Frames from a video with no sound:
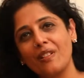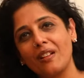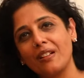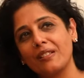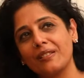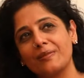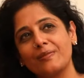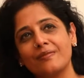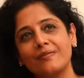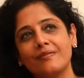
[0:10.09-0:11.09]

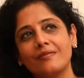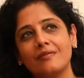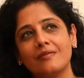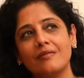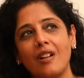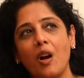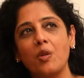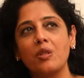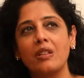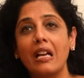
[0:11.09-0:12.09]

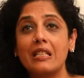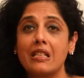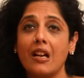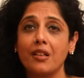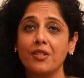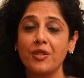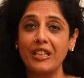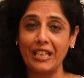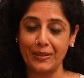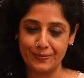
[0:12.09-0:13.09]
How did I start
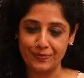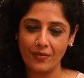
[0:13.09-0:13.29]
reading?